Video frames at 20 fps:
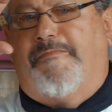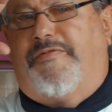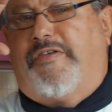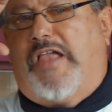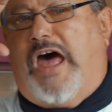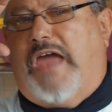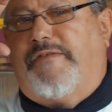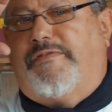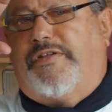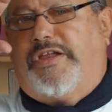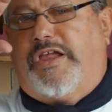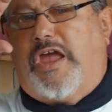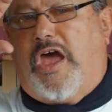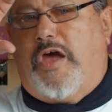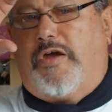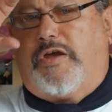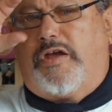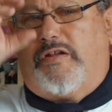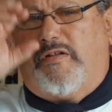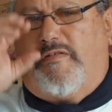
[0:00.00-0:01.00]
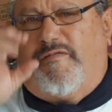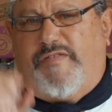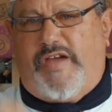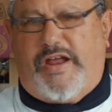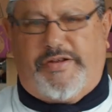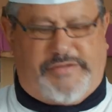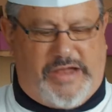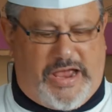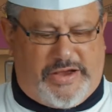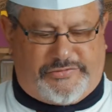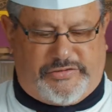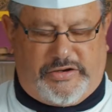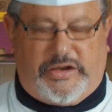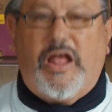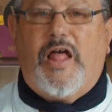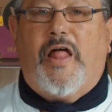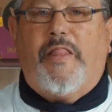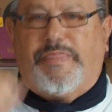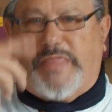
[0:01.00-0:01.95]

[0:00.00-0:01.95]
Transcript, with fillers: flavoured yogurt. Fantastic.